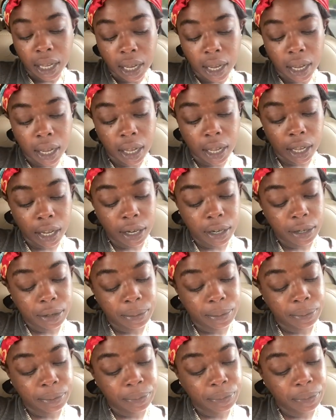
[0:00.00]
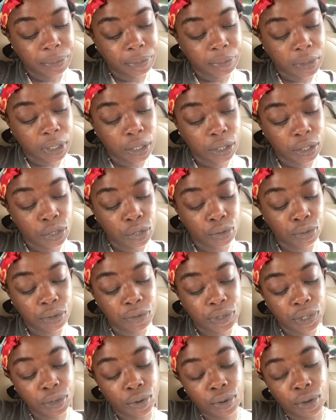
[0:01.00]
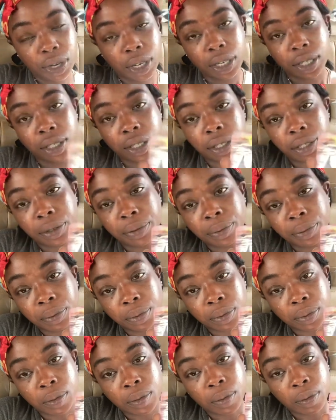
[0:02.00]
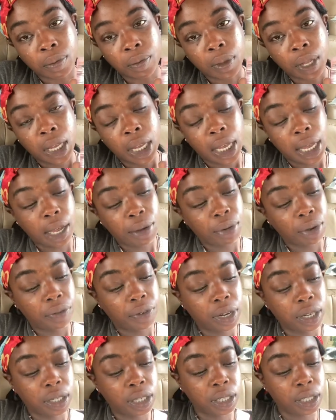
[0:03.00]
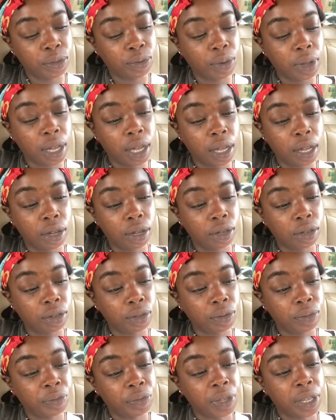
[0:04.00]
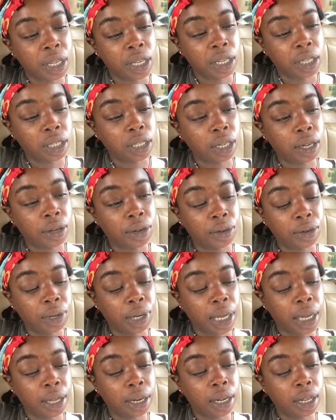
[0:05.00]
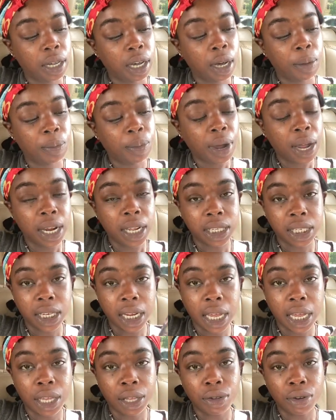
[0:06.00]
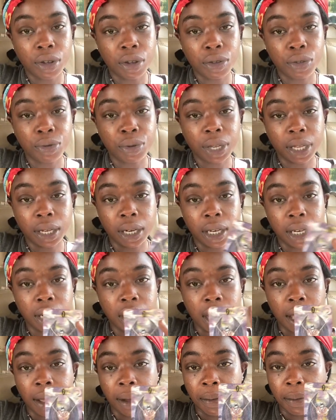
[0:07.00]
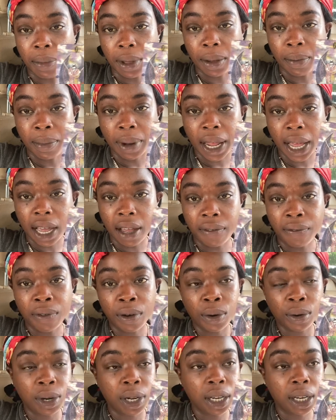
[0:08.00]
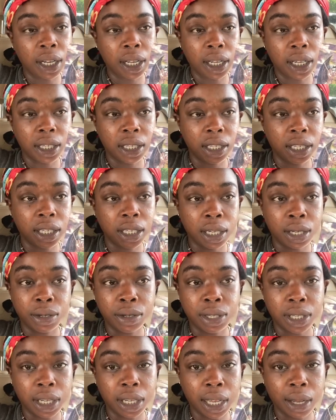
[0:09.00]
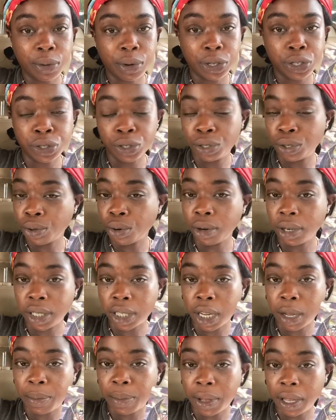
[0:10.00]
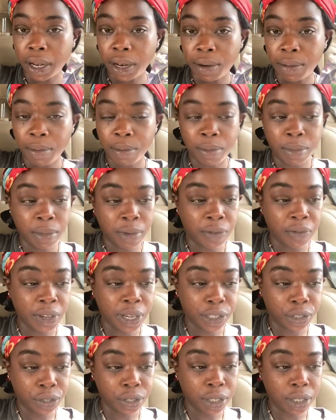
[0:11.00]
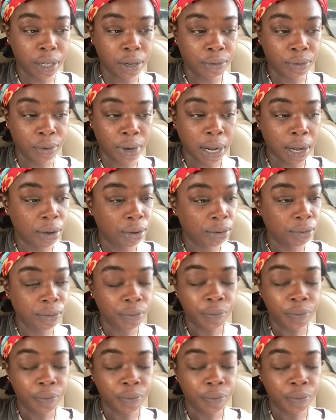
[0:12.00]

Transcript: Um, two of Swords in reverse as well. So in upright, it's like, you know, you can be blindfolded and still stand with your swords up and defend yourself without,